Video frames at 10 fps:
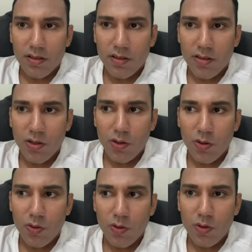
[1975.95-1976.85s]

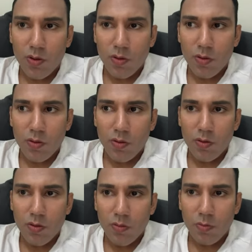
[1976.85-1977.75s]
to
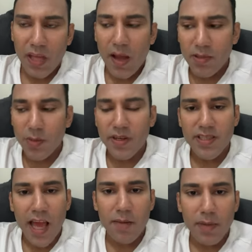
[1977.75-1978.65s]
be able to
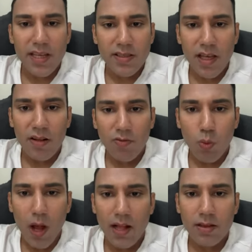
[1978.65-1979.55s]
present myself
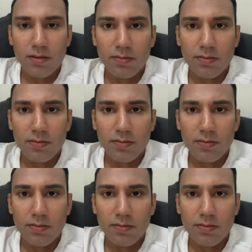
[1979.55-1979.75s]
well,